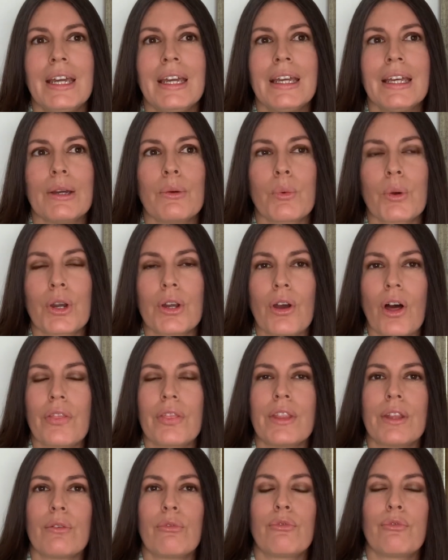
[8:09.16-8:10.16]
We're
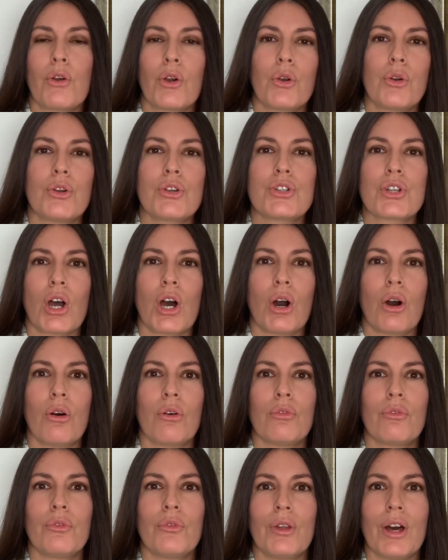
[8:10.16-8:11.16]
on the verge
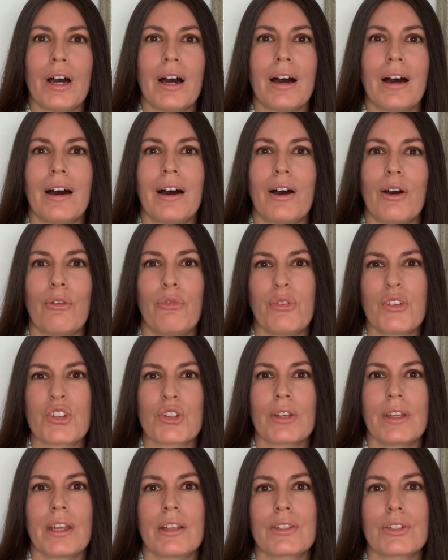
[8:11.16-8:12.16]
of
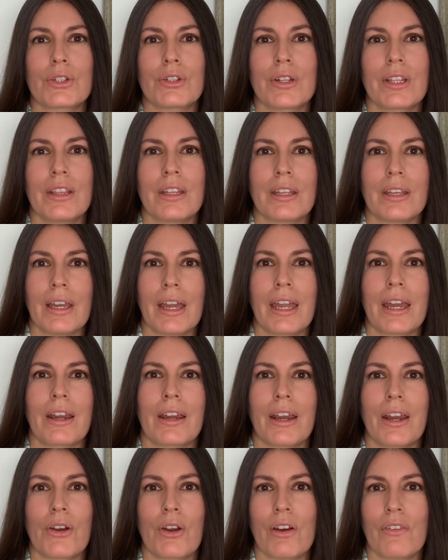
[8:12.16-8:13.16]
officially entering the
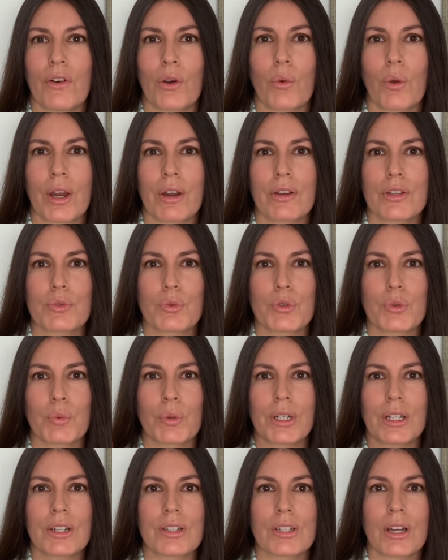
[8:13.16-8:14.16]
era of Aquarius, which
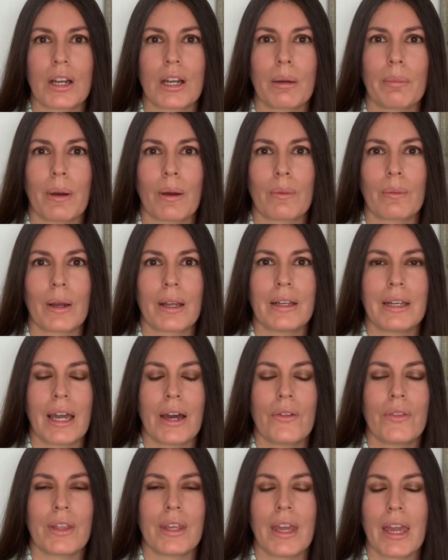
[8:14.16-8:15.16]
we're going to talk about right
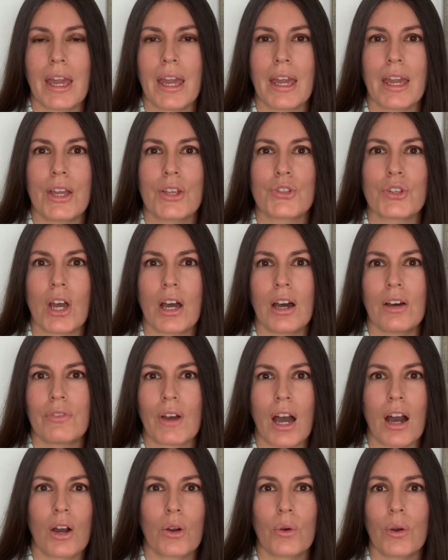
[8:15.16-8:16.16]
now, the Age of
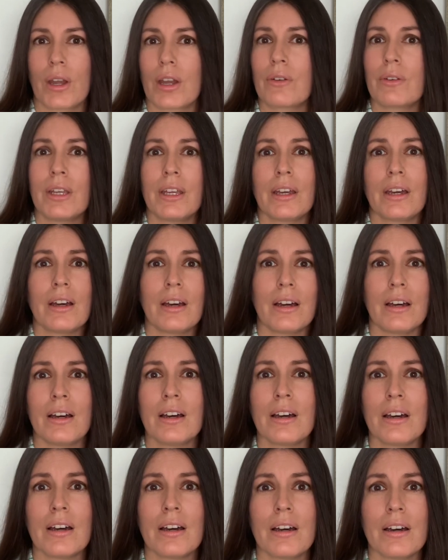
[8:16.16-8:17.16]
Aquarius,
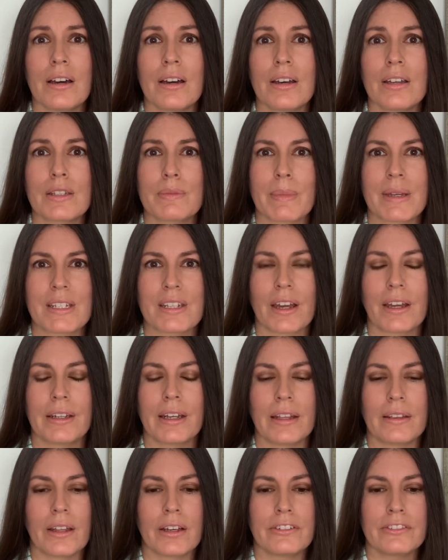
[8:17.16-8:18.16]
my
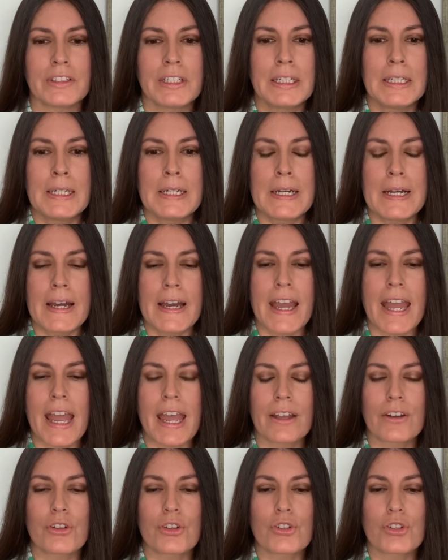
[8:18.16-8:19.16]
sign I love.
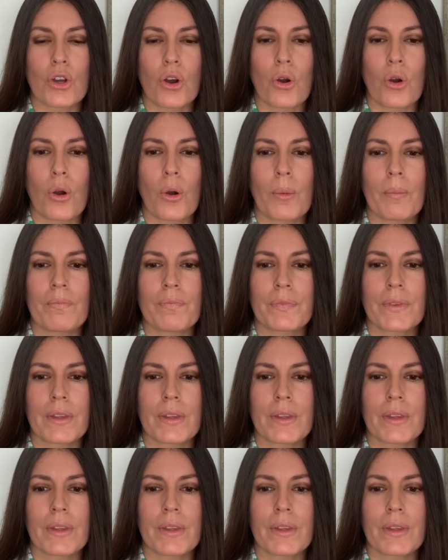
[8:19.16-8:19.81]
And so